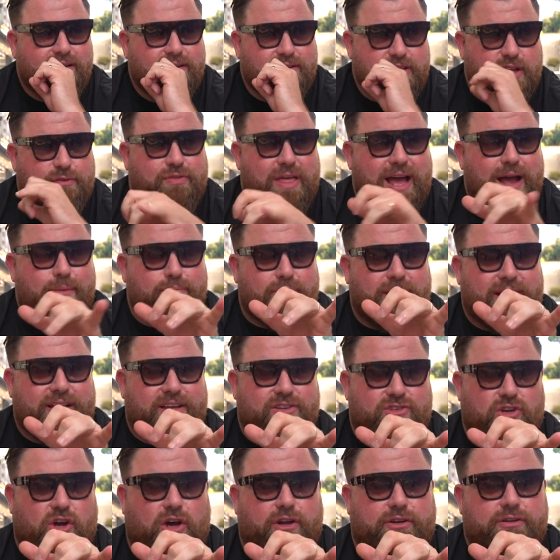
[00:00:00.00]
If the handbrake
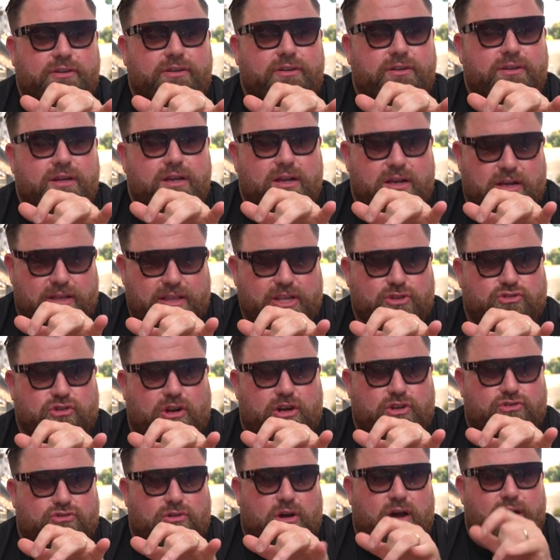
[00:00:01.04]
is on, they're trying
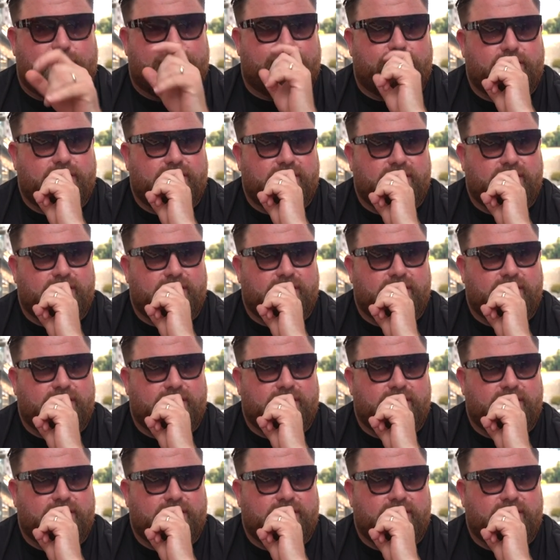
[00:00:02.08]
to drive.